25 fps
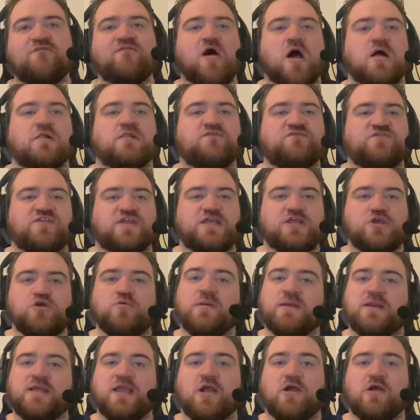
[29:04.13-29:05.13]
all of the
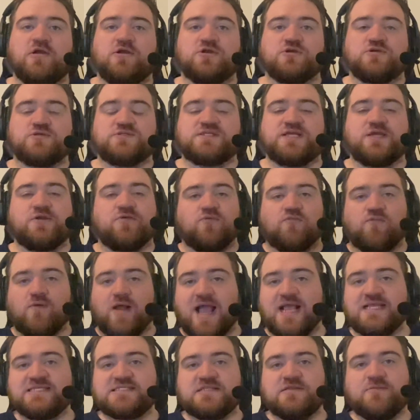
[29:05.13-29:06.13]
human characters in
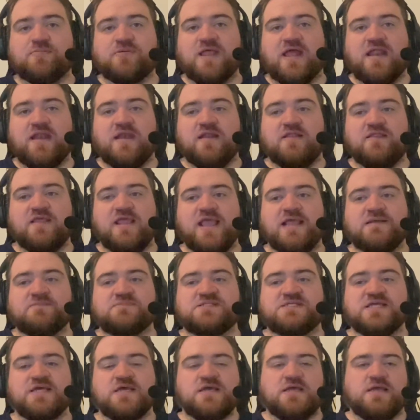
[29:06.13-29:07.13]
Rise of the Planet of the
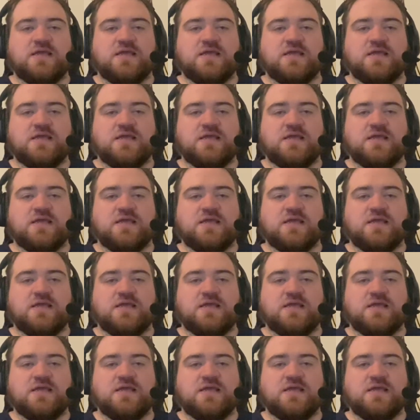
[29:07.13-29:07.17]
Apes,